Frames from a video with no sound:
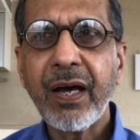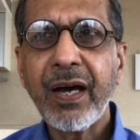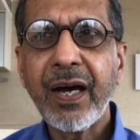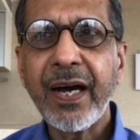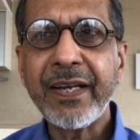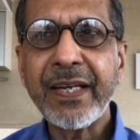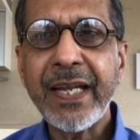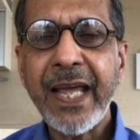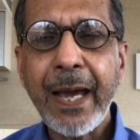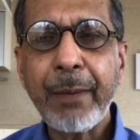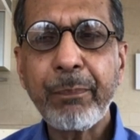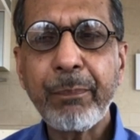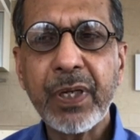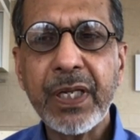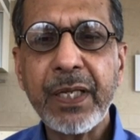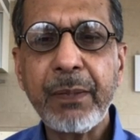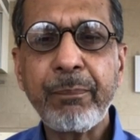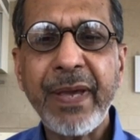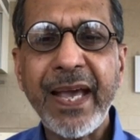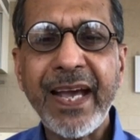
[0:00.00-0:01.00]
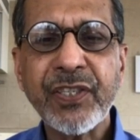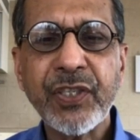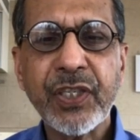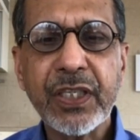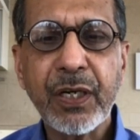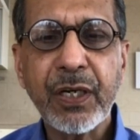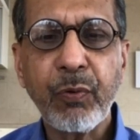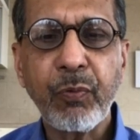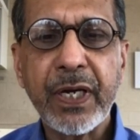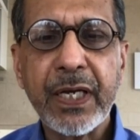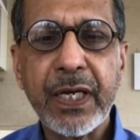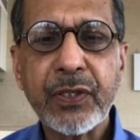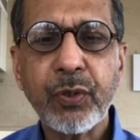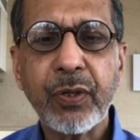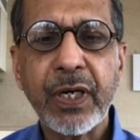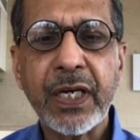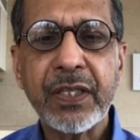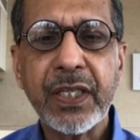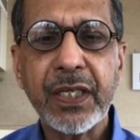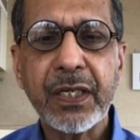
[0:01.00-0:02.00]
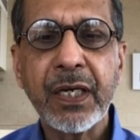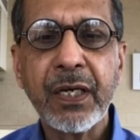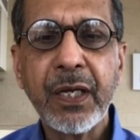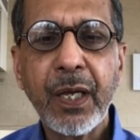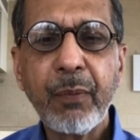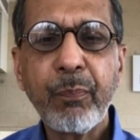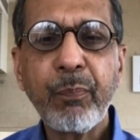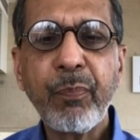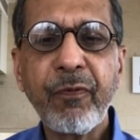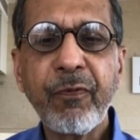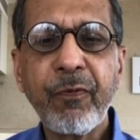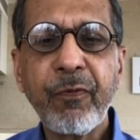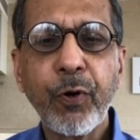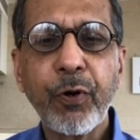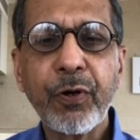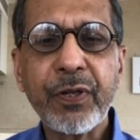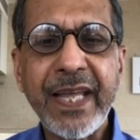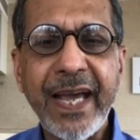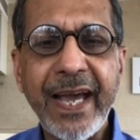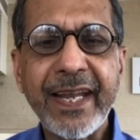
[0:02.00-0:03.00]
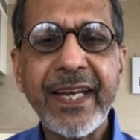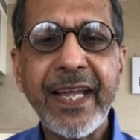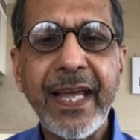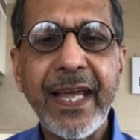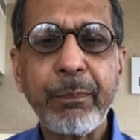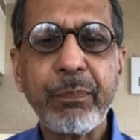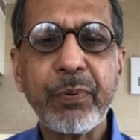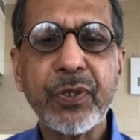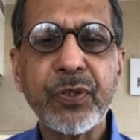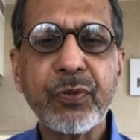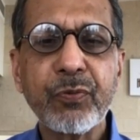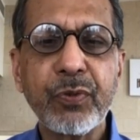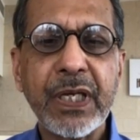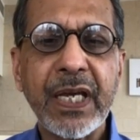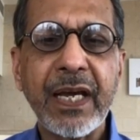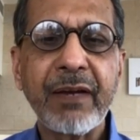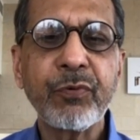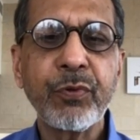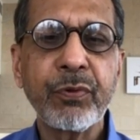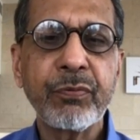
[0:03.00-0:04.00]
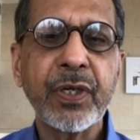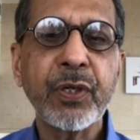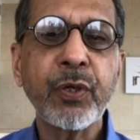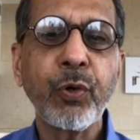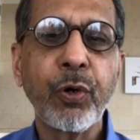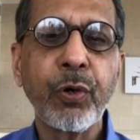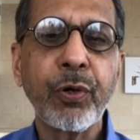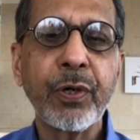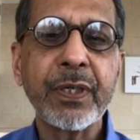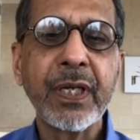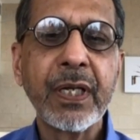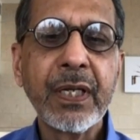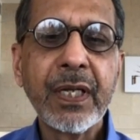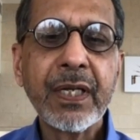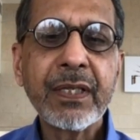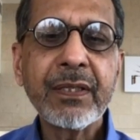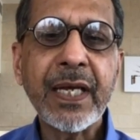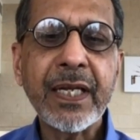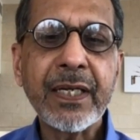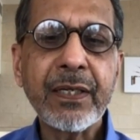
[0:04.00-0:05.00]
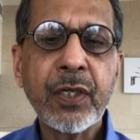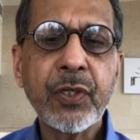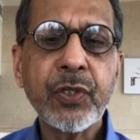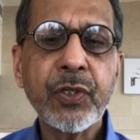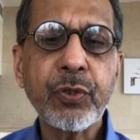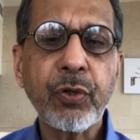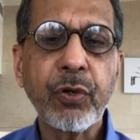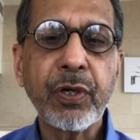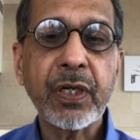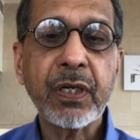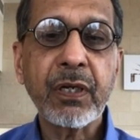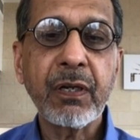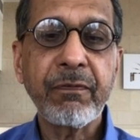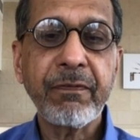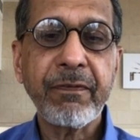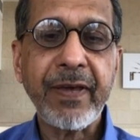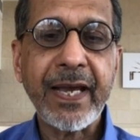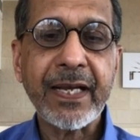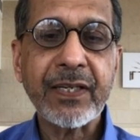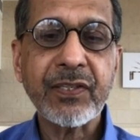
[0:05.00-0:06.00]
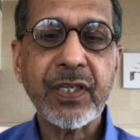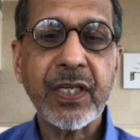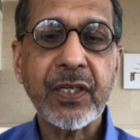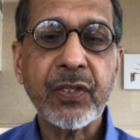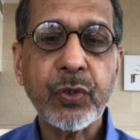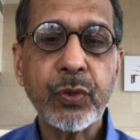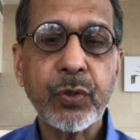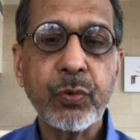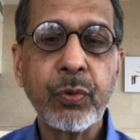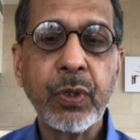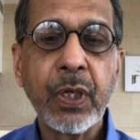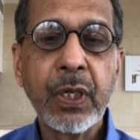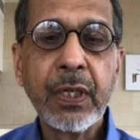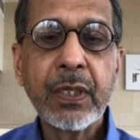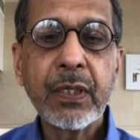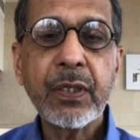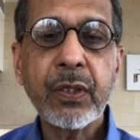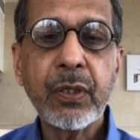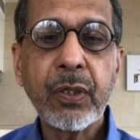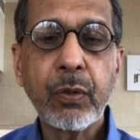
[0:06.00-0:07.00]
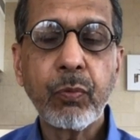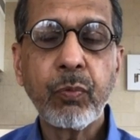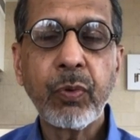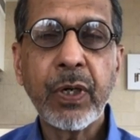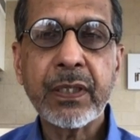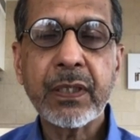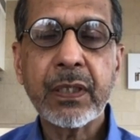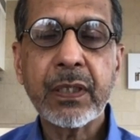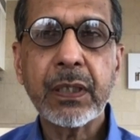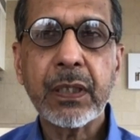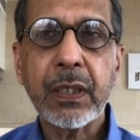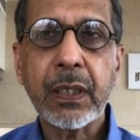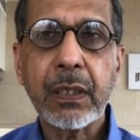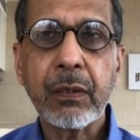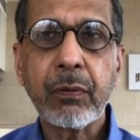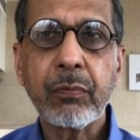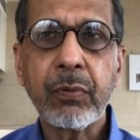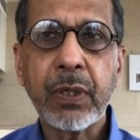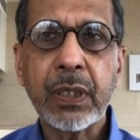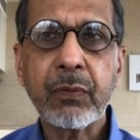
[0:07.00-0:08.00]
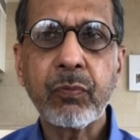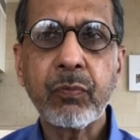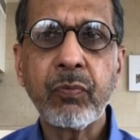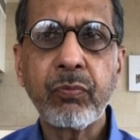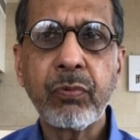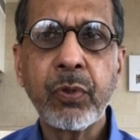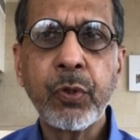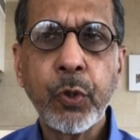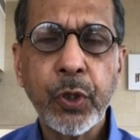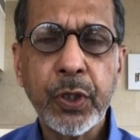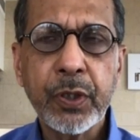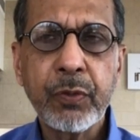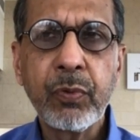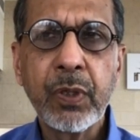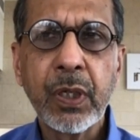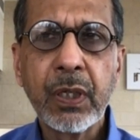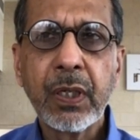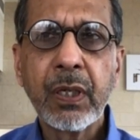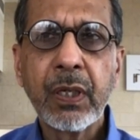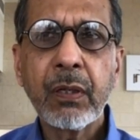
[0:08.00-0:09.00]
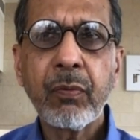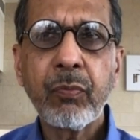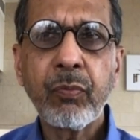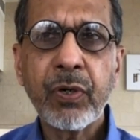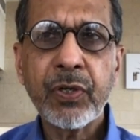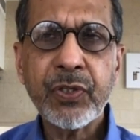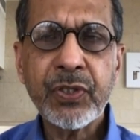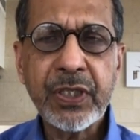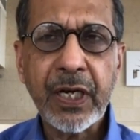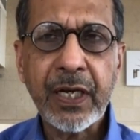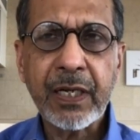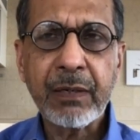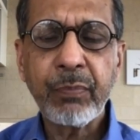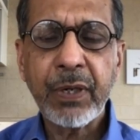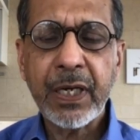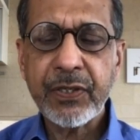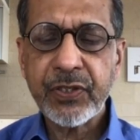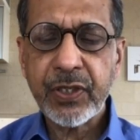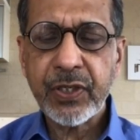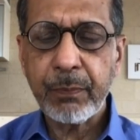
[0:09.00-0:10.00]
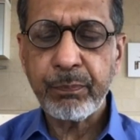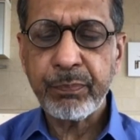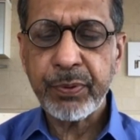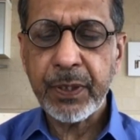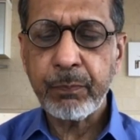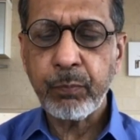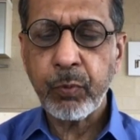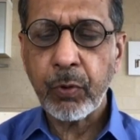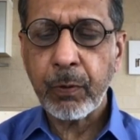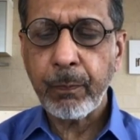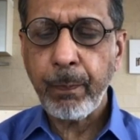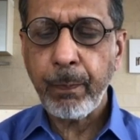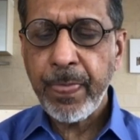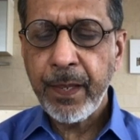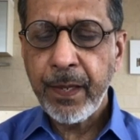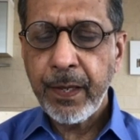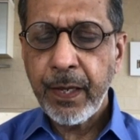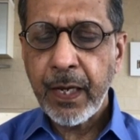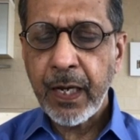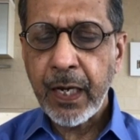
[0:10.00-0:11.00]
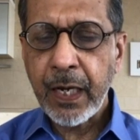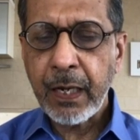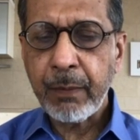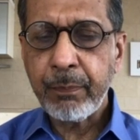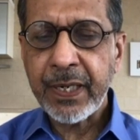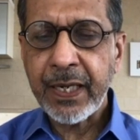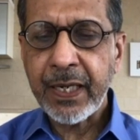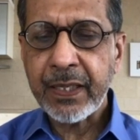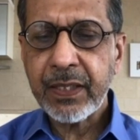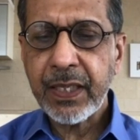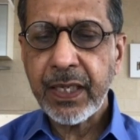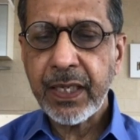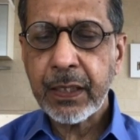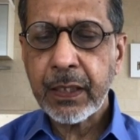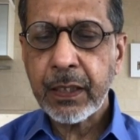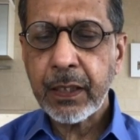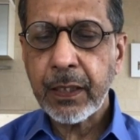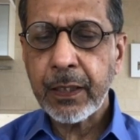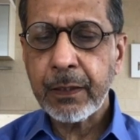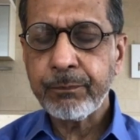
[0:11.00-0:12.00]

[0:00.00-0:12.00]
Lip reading: unhappily passing away. So I think before that happens, we have to record that historical facts as to, what good was done by some people. But I think